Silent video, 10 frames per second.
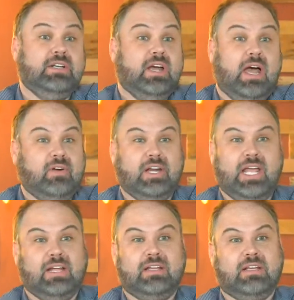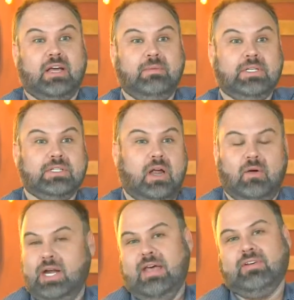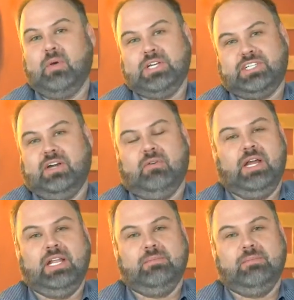I've already got comments. I already have a question already.